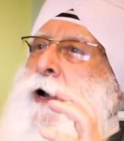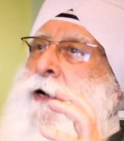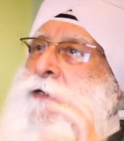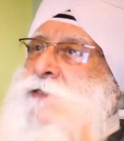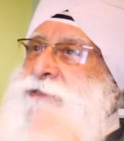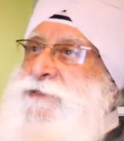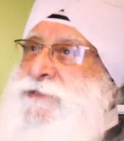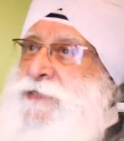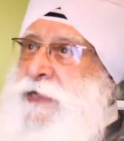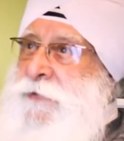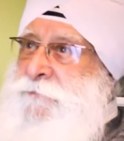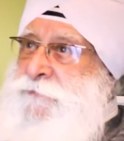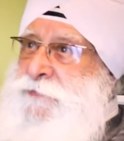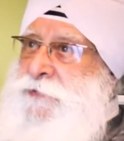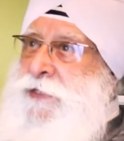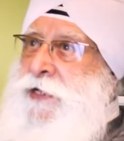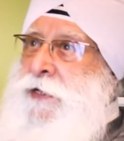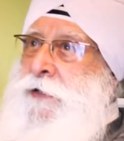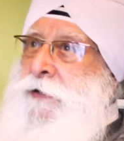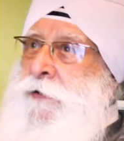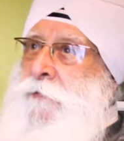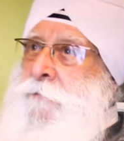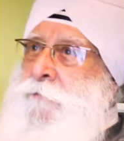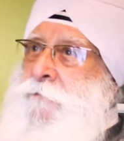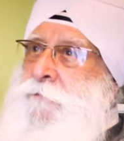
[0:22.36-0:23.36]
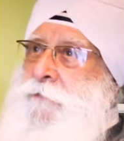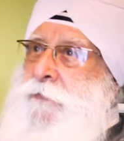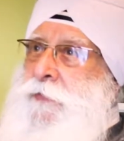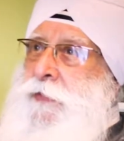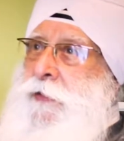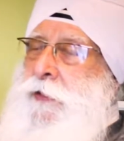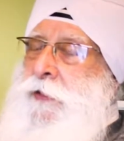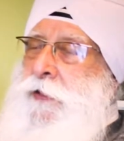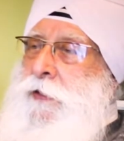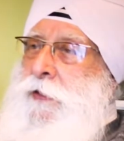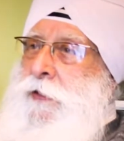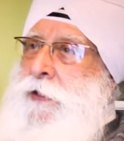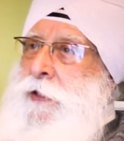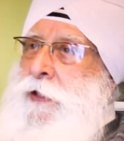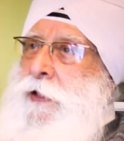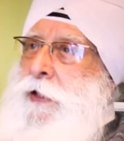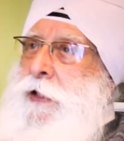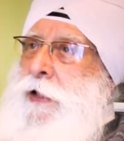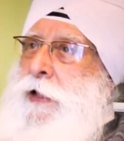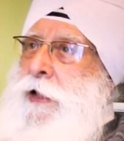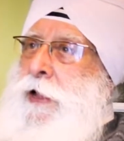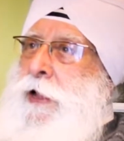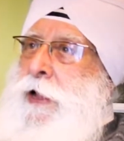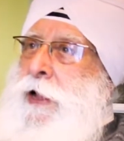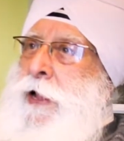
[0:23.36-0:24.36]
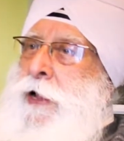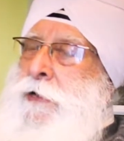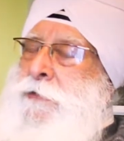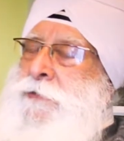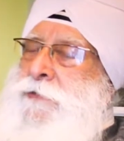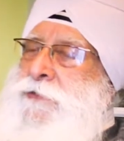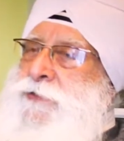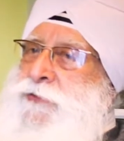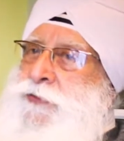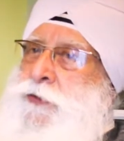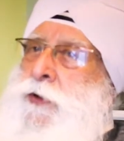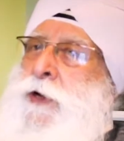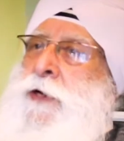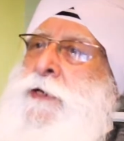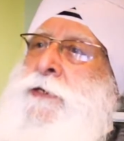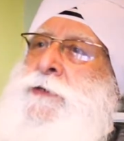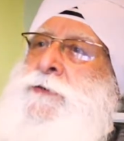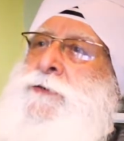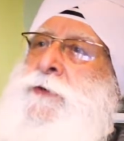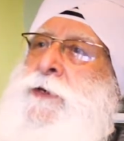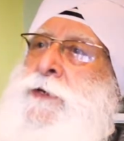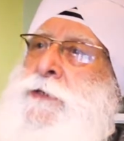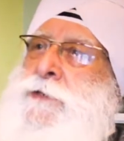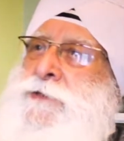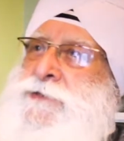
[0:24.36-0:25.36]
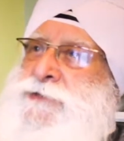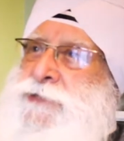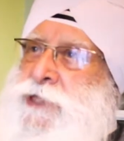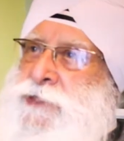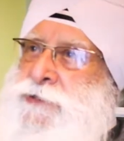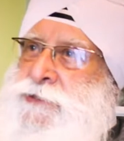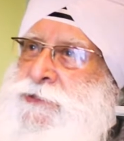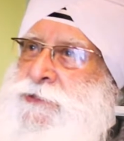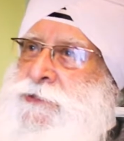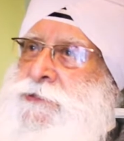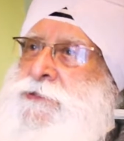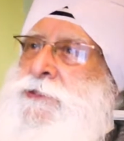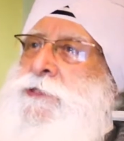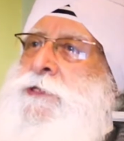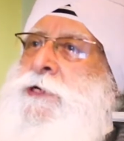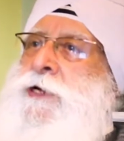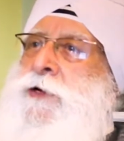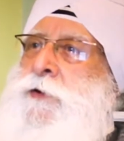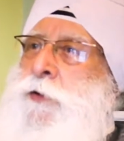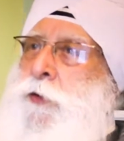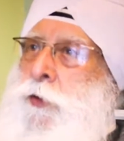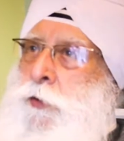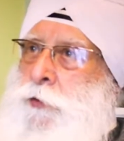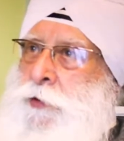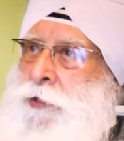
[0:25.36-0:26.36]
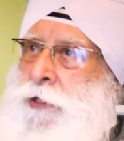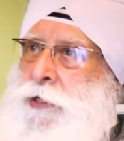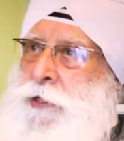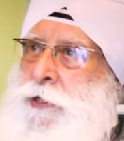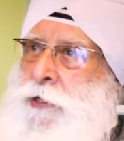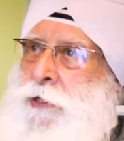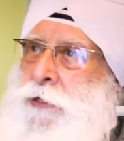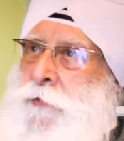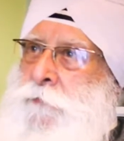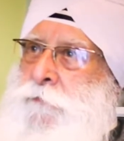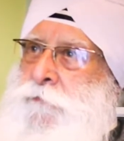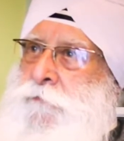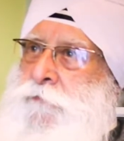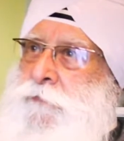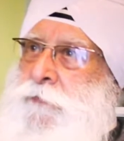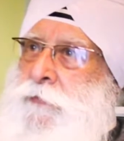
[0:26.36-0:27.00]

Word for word: accept it and try to adjust it accordingly.